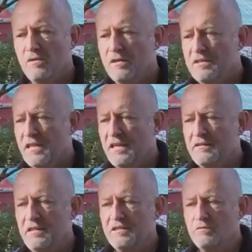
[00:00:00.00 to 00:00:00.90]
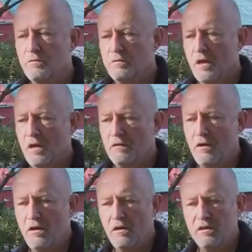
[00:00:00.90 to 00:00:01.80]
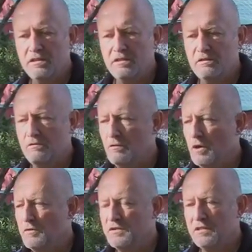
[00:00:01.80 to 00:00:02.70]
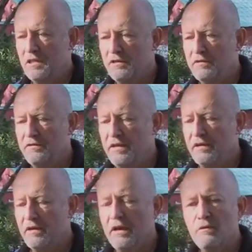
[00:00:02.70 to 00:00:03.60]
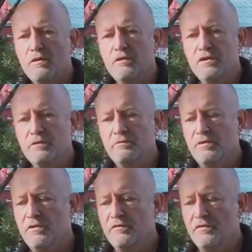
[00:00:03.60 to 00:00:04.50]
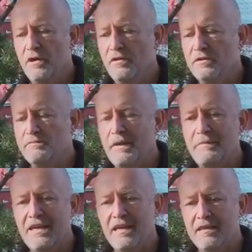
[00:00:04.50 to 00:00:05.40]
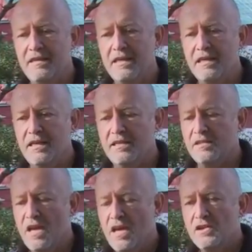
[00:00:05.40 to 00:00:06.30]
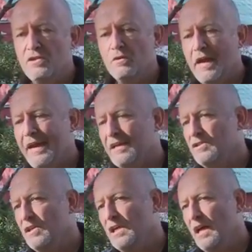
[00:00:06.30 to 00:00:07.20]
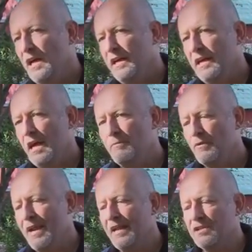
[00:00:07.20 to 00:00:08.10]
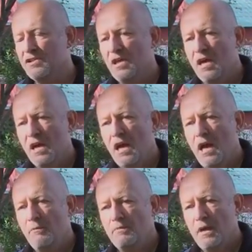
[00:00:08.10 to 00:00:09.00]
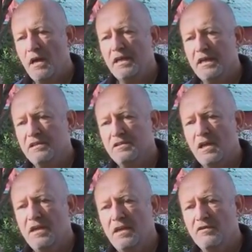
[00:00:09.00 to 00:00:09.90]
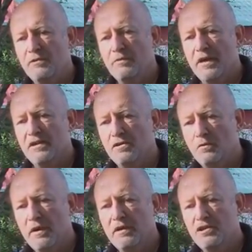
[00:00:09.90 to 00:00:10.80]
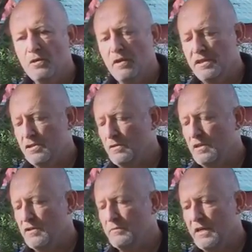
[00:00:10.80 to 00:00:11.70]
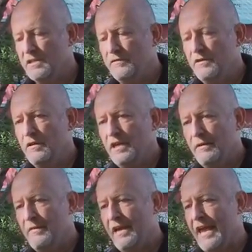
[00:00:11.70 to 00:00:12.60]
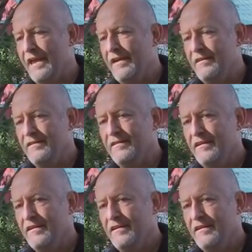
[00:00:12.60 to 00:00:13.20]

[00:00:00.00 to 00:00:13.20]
or it's got these long growths here and there, and we're going to remove those by making thinning cuts. So we're actually cutting a branch up against another branch, or where it joins to another branch. If you look at my hand,